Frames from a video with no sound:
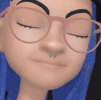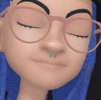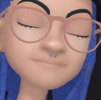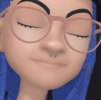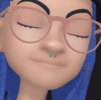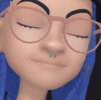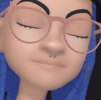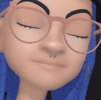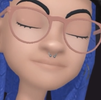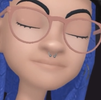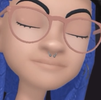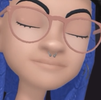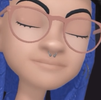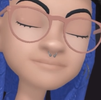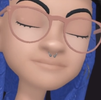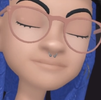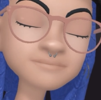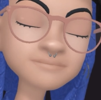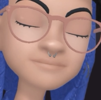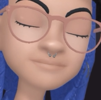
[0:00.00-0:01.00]

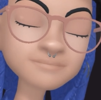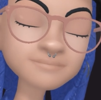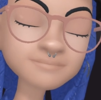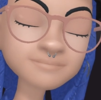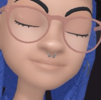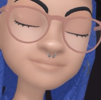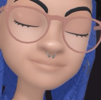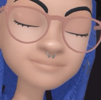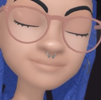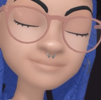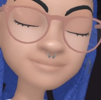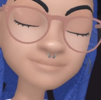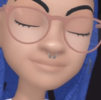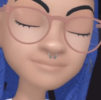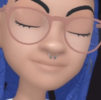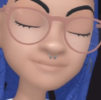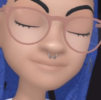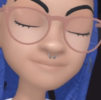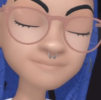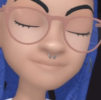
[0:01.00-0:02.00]

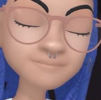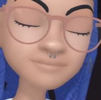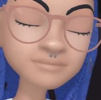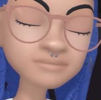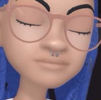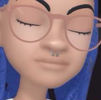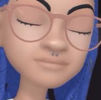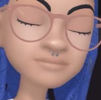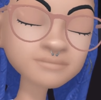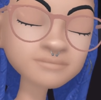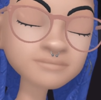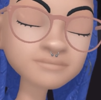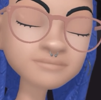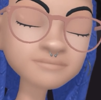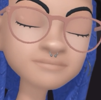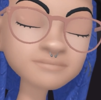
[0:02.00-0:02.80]
[no speech]